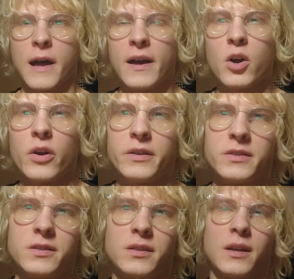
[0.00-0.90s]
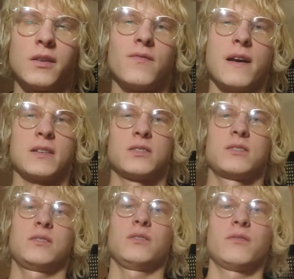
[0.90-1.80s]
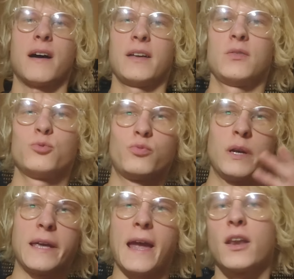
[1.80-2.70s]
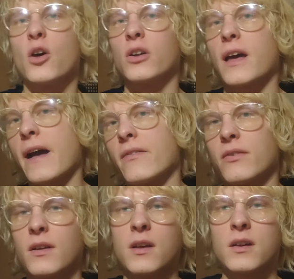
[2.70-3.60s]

egoistic, and that's why we cannot have